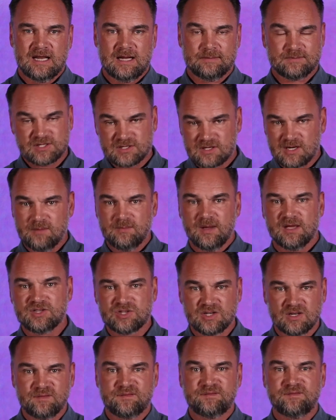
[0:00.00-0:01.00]
And I'm just going to
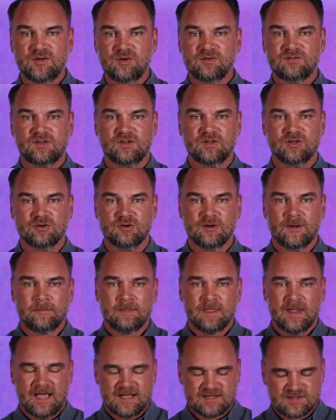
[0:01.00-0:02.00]
mention a few to you.
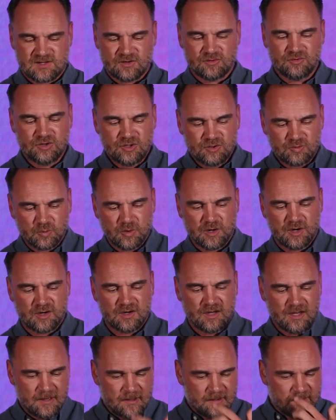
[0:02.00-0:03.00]
It's the root
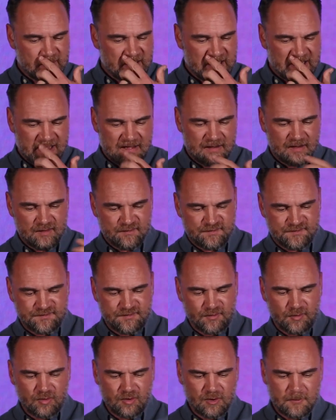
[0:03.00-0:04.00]
word
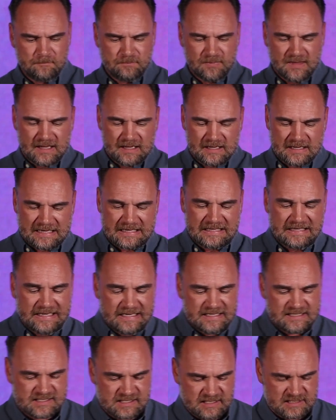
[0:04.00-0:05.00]
for
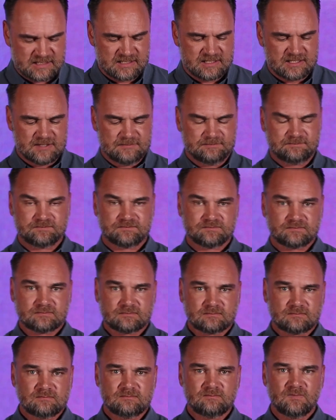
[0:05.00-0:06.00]
klesis,
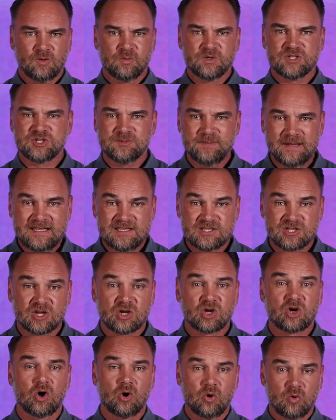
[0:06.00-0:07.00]
which means
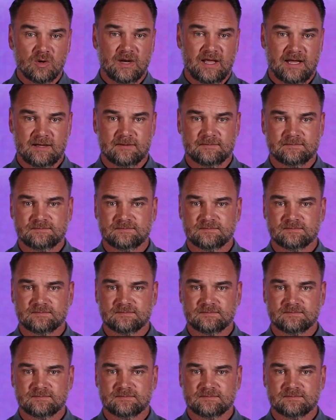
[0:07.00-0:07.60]
calling.